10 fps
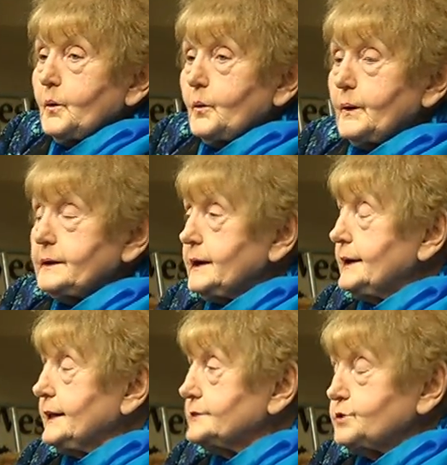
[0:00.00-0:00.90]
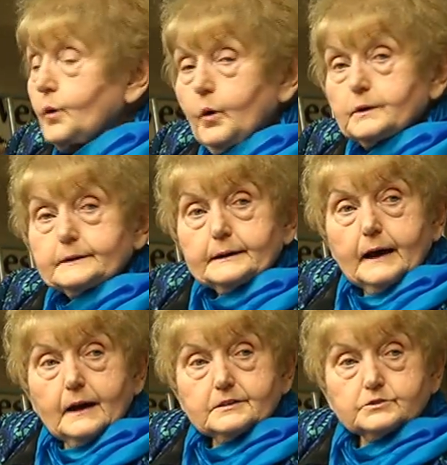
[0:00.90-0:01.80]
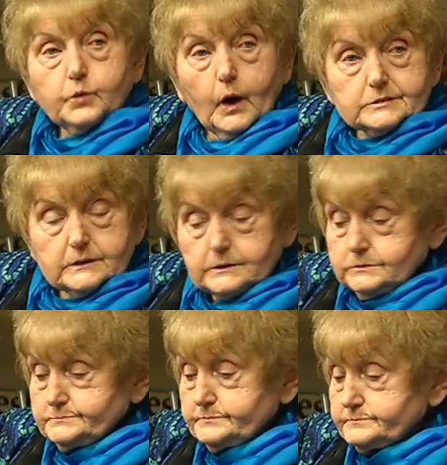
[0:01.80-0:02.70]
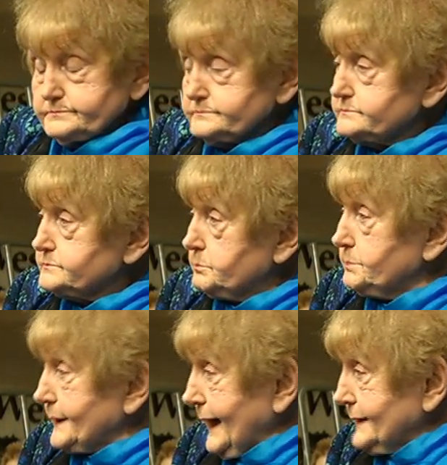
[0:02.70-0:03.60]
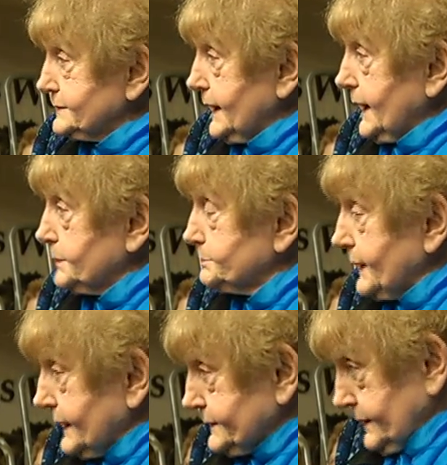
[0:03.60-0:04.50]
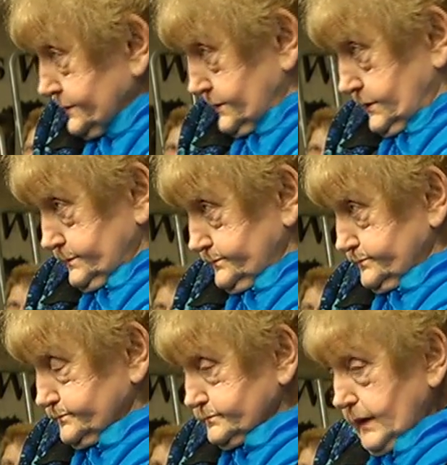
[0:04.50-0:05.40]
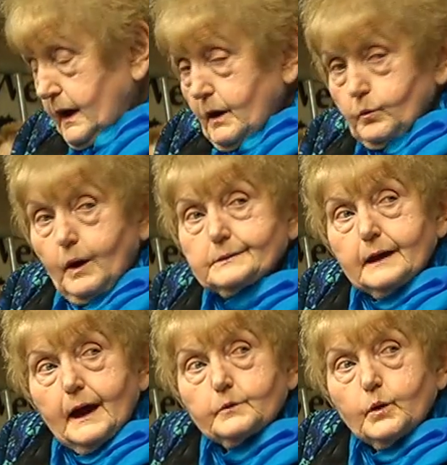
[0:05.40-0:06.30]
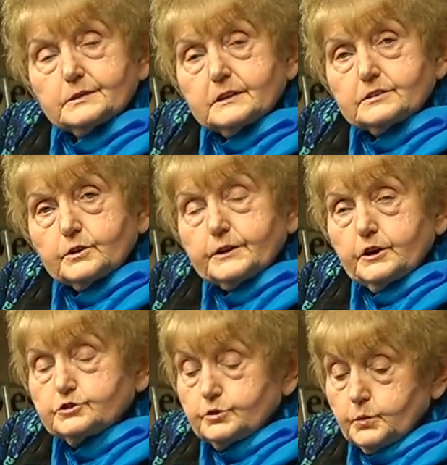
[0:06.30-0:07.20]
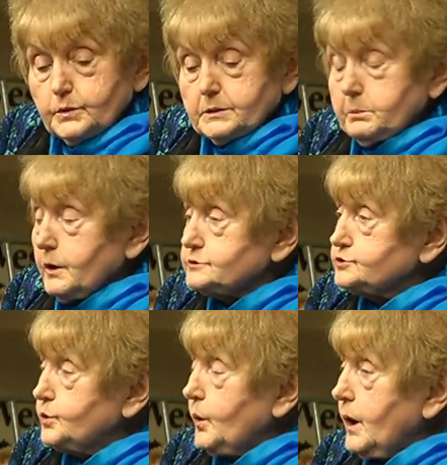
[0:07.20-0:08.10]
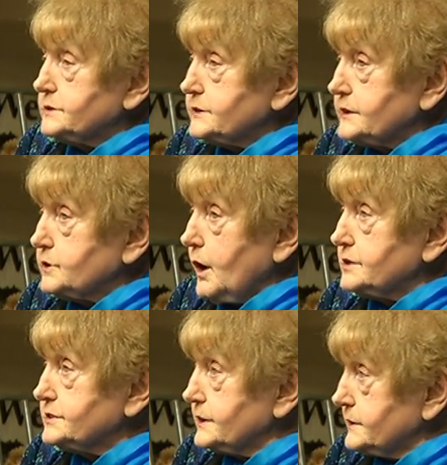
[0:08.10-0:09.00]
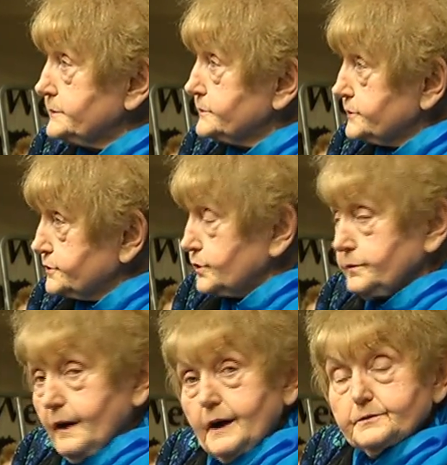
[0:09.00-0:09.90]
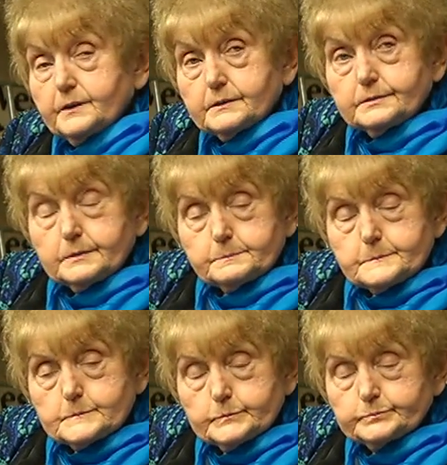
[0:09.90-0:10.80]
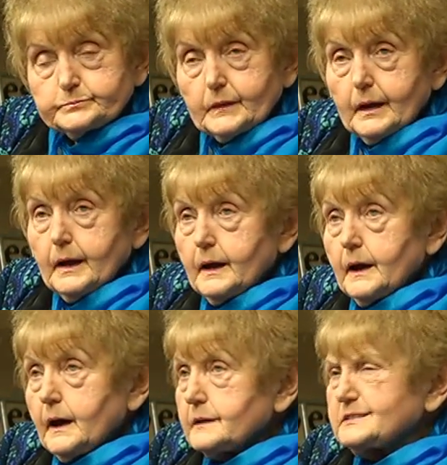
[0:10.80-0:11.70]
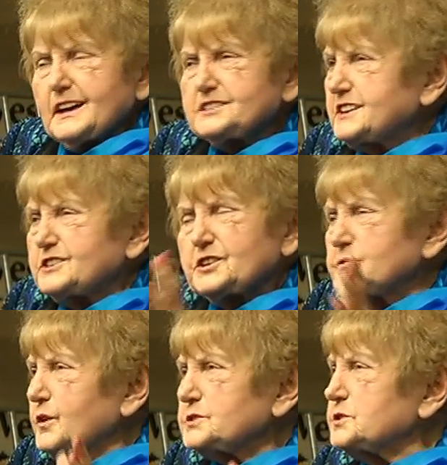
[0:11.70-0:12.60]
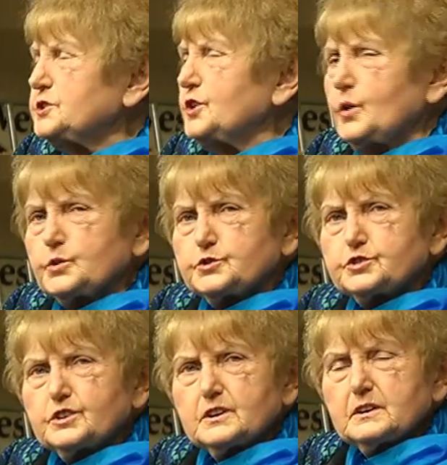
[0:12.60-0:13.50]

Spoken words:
We needed to organize water, bread, and blankets. One day I was in the kitchen with about 200 other survivors. This kitchen was huge.